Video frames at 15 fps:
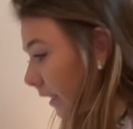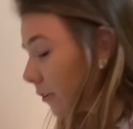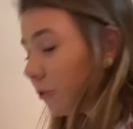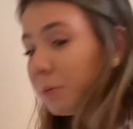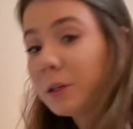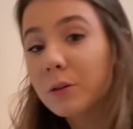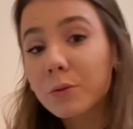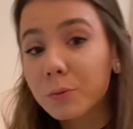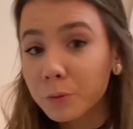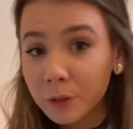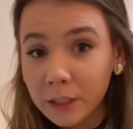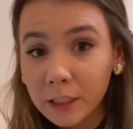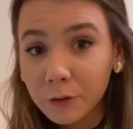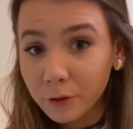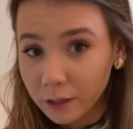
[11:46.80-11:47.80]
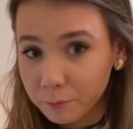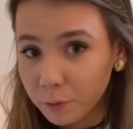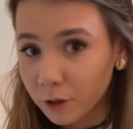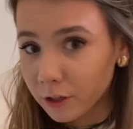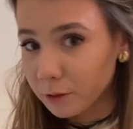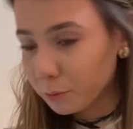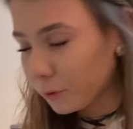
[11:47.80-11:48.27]
it would be a really great
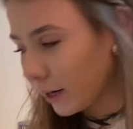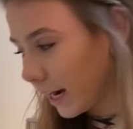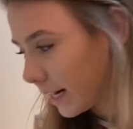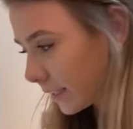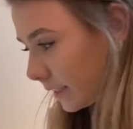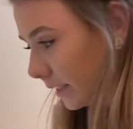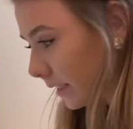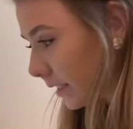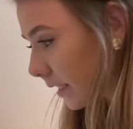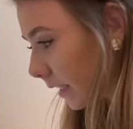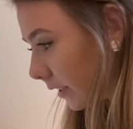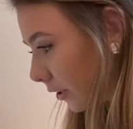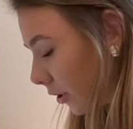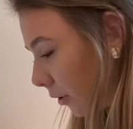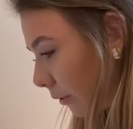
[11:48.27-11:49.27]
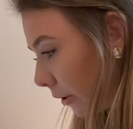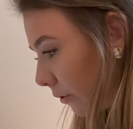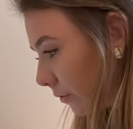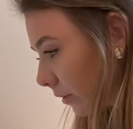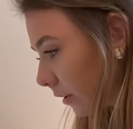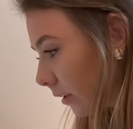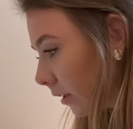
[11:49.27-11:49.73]
bar to practice and go
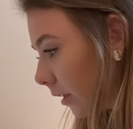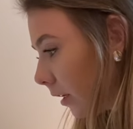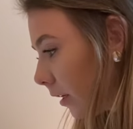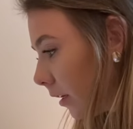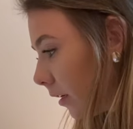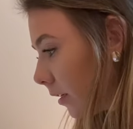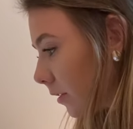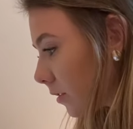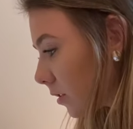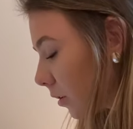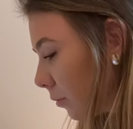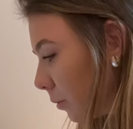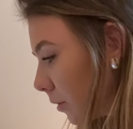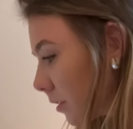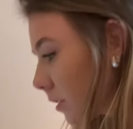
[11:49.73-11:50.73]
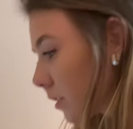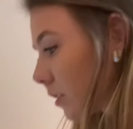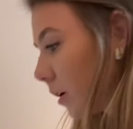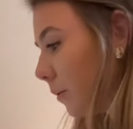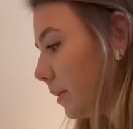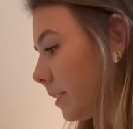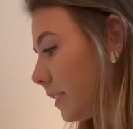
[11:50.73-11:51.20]
over. So we'll
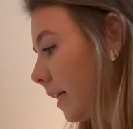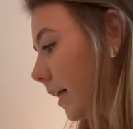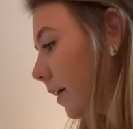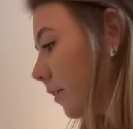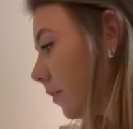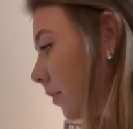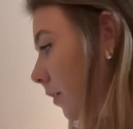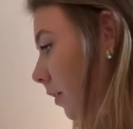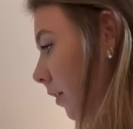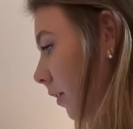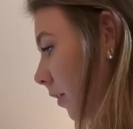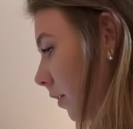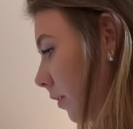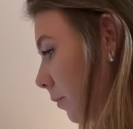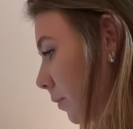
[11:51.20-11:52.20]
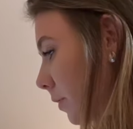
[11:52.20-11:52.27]
slow it down. We'll